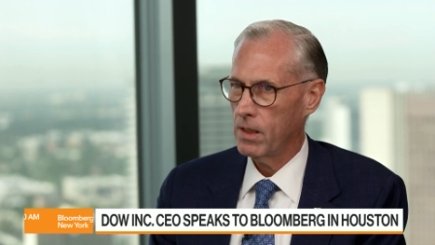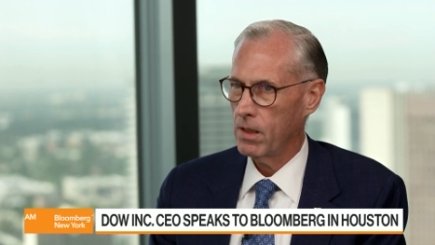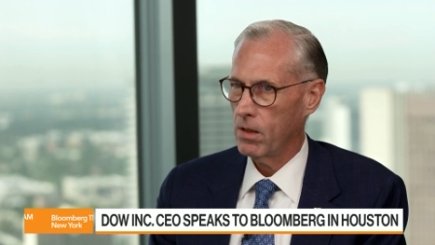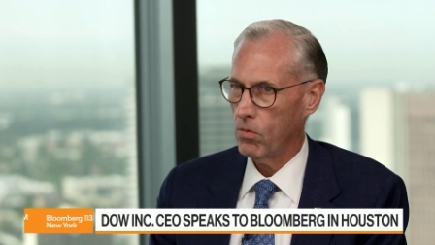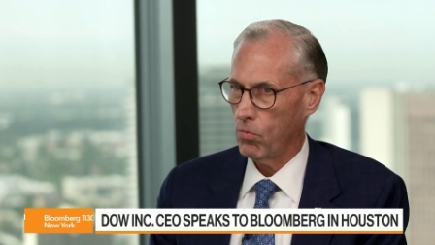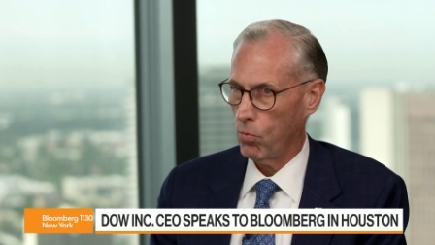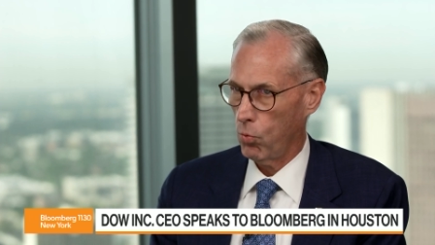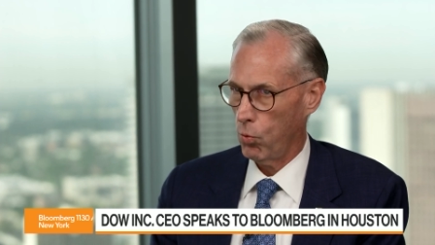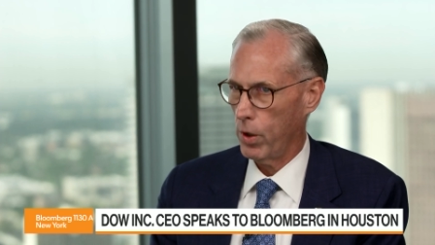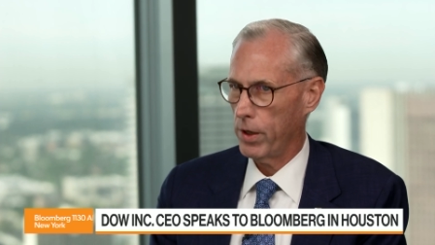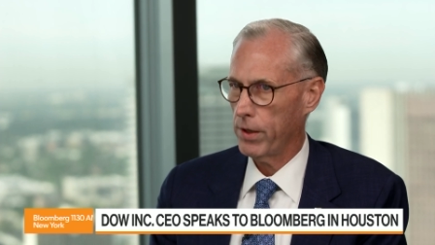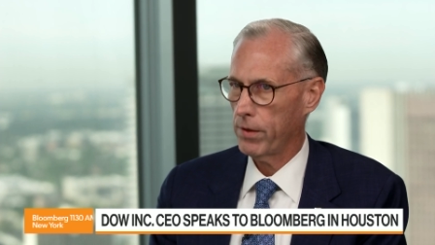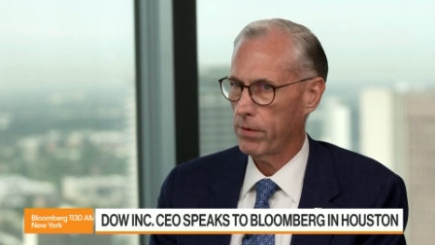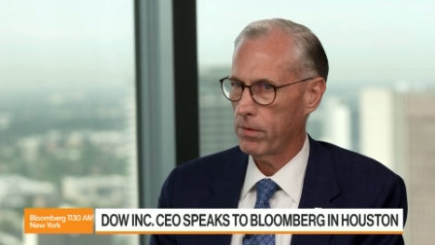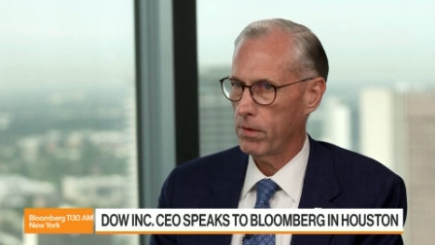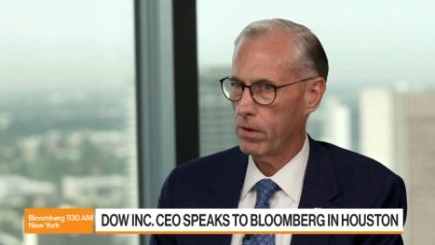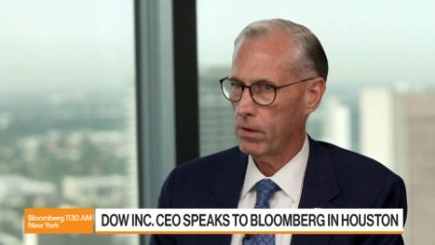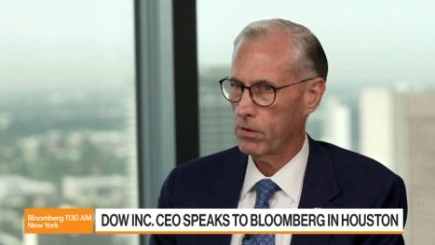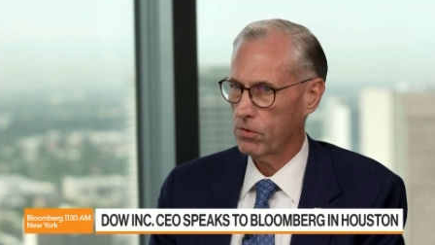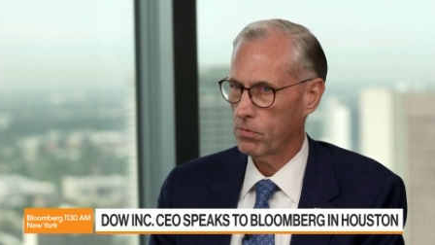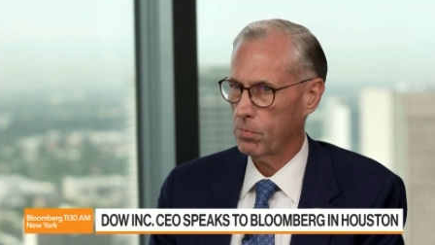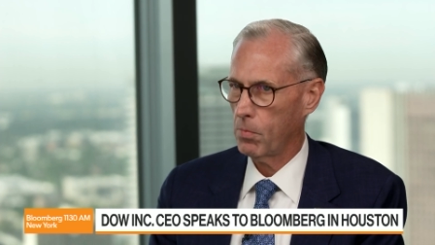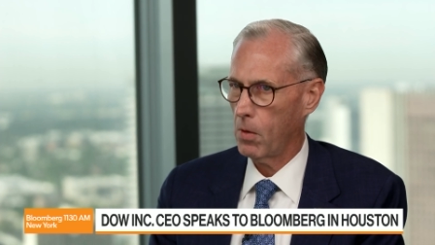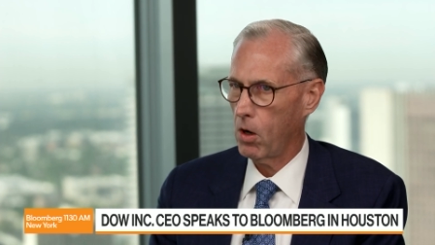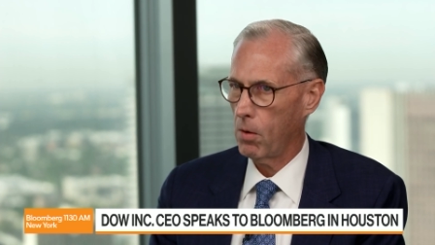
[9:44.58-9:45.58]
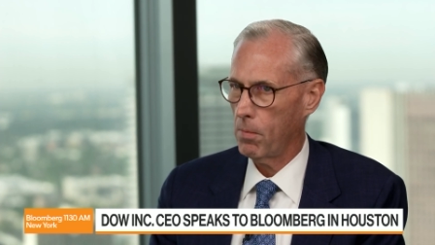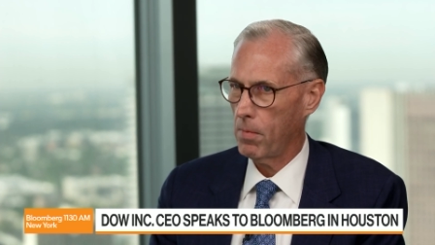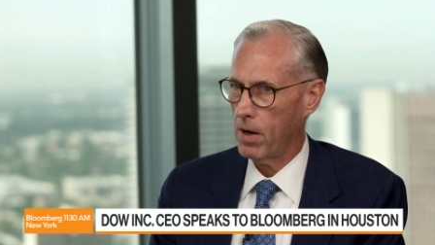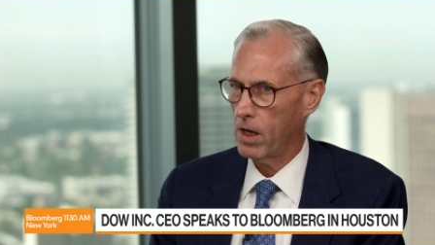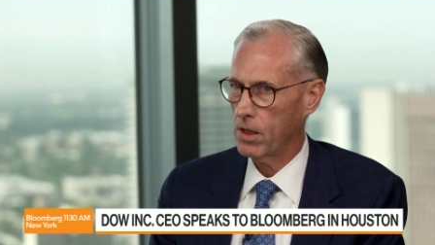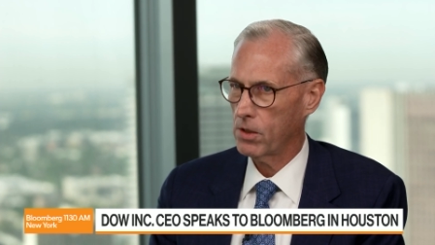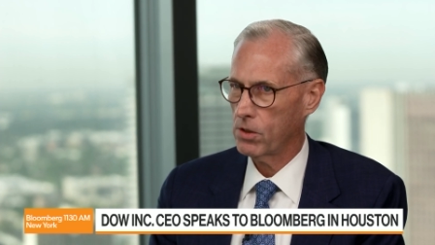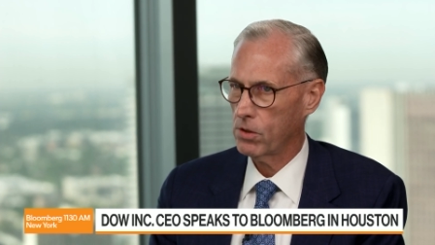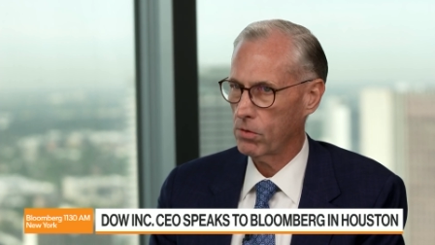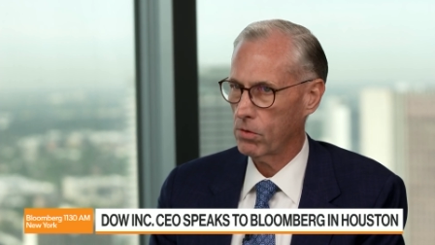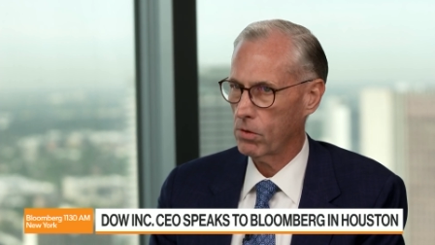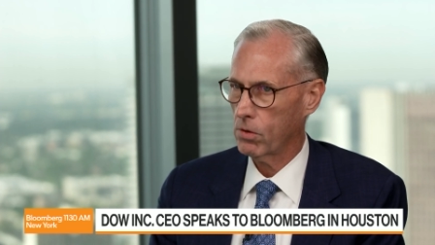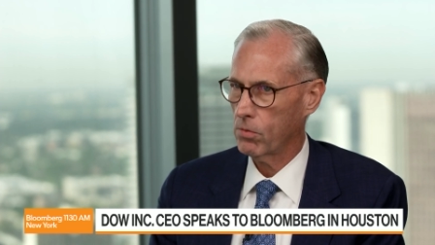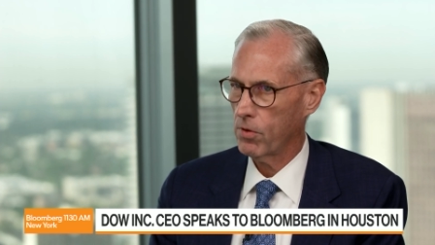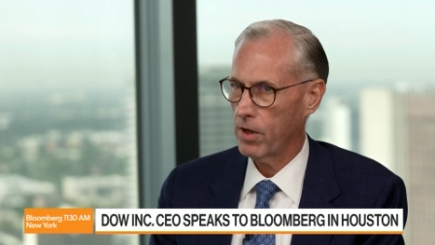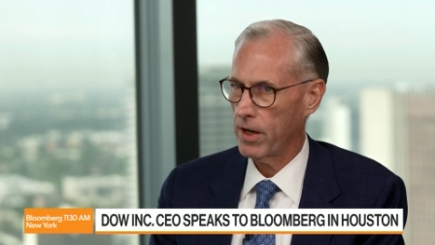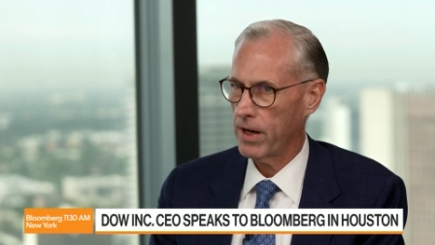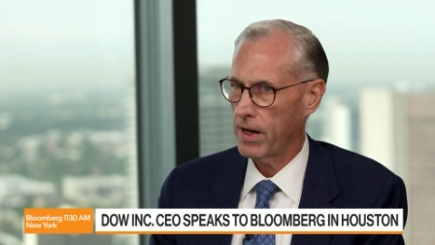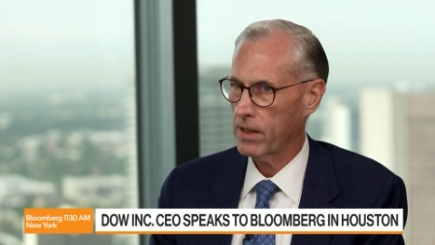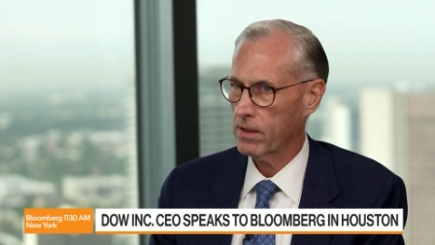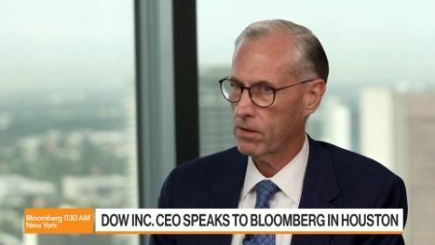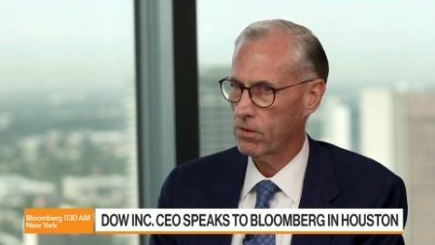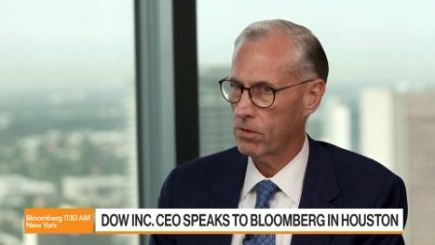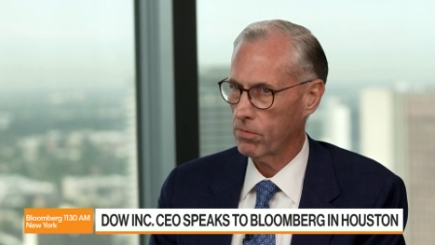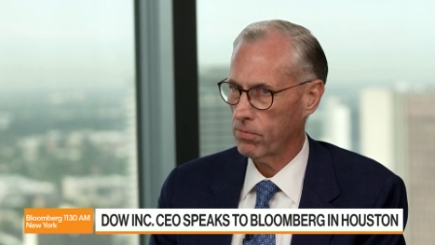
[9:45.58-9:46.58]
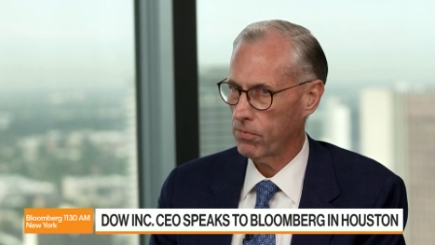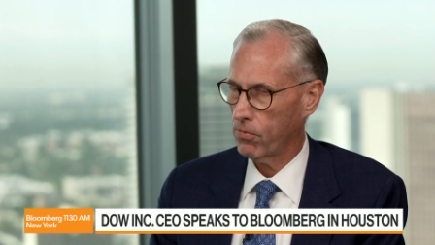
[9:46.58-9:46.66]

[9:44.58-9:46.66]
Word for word: with a small modular reactor,